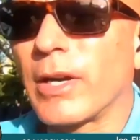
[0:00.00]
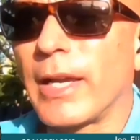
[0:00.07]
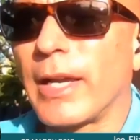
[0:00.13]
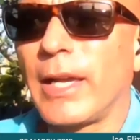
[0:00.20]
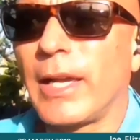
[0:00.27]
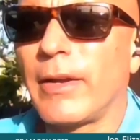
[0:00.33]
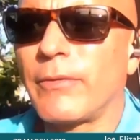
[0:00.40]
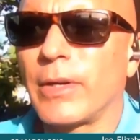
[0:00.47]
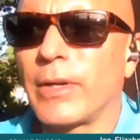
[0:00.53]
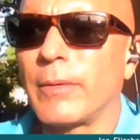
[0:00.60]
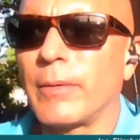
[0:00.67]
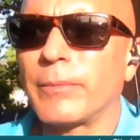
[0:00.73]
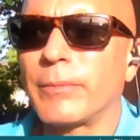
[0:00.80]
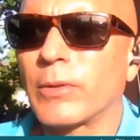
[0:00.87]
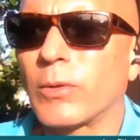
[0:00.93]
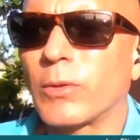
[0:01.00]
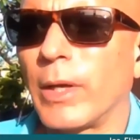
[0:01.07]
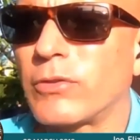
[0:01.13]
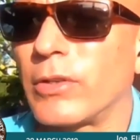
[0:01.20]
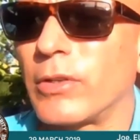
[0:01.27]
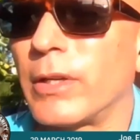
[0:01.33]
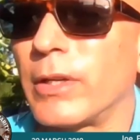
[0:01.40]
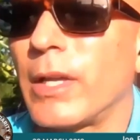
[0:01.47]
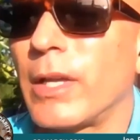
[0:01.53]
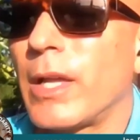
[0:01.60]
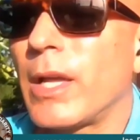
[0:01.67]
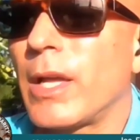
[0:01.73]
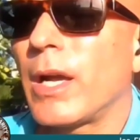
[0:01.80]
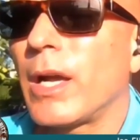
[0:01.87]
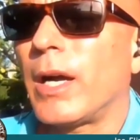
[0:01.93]
I have a question.
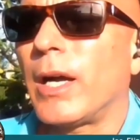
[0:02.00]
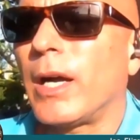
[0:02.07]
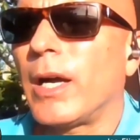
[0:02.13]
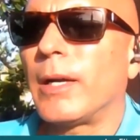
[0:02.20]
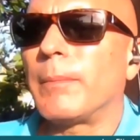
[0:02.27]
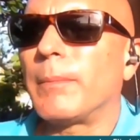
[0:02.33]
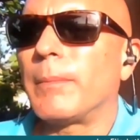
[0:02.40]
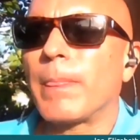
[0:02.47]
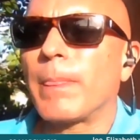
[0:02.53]
I'm